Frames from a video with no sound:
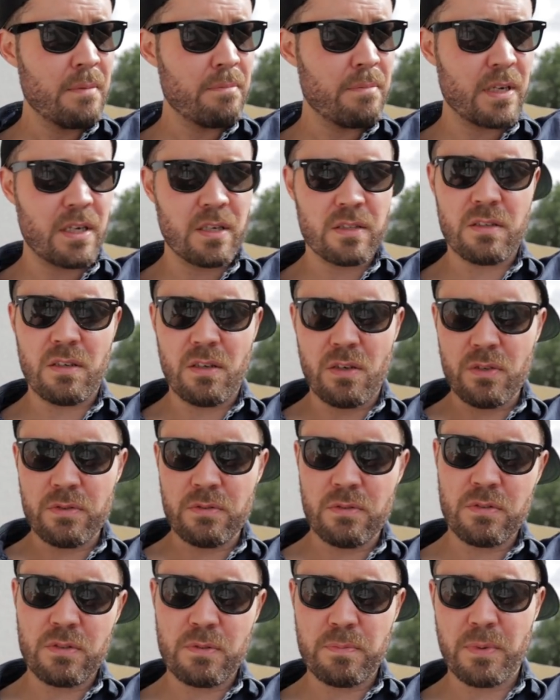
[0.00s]
because it
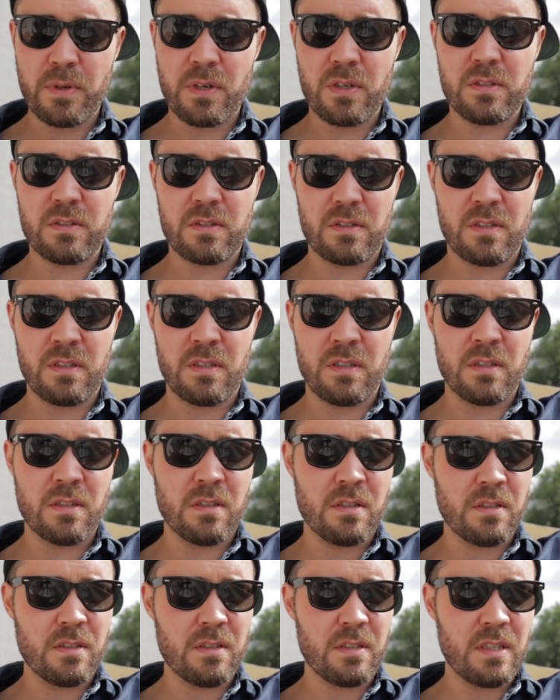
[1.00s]
also sparked
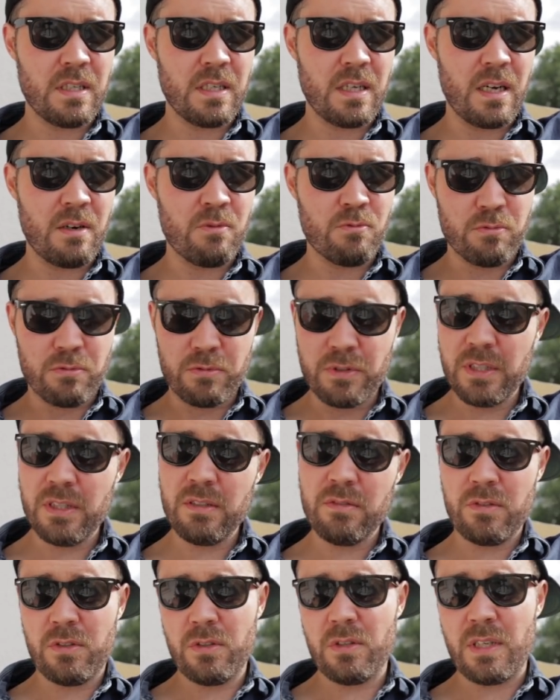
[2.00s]
a a
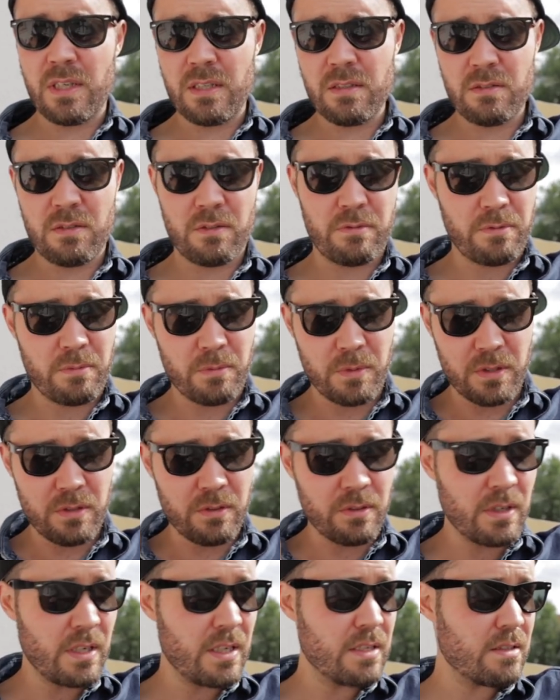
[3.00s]
really good answer from one of
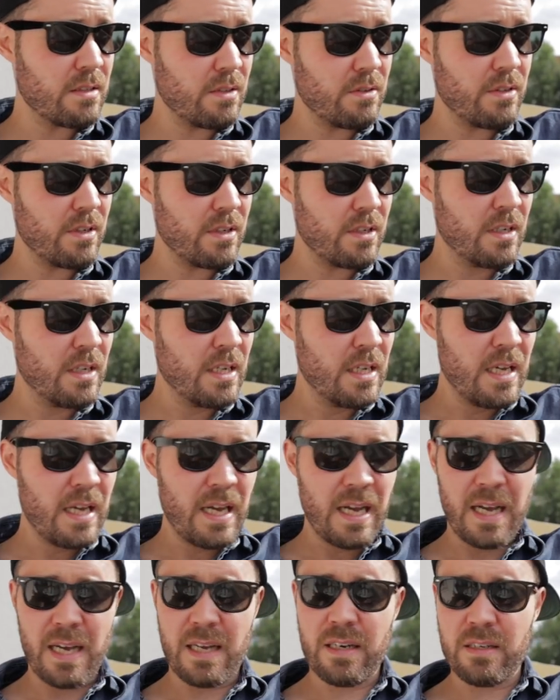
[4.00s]
you guys out there
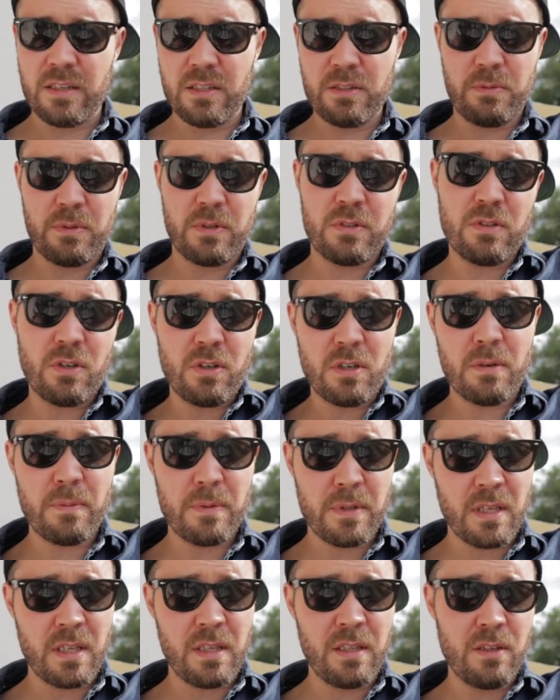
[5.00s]
and I just want to talk
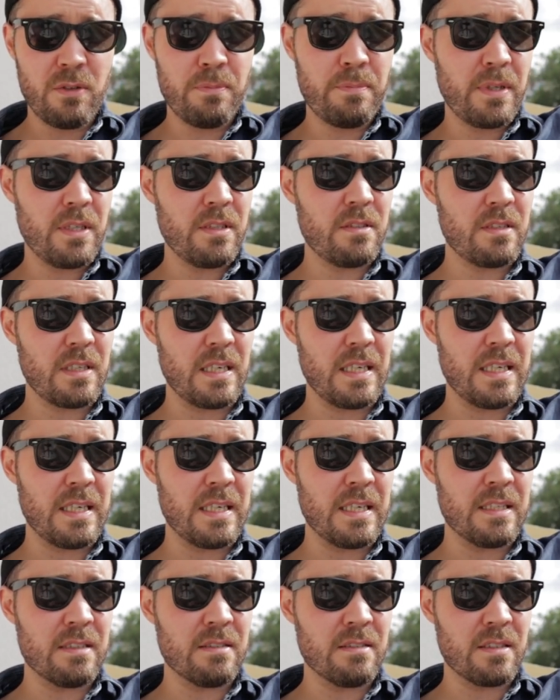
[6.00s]
about that a little bit
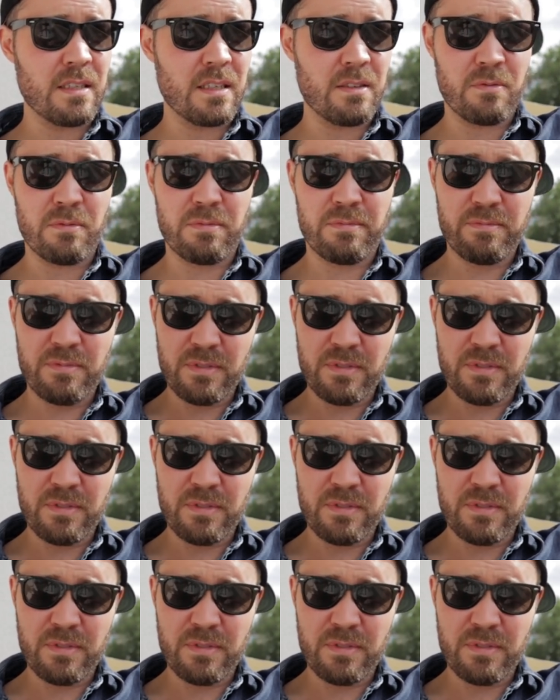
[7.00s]
and uh,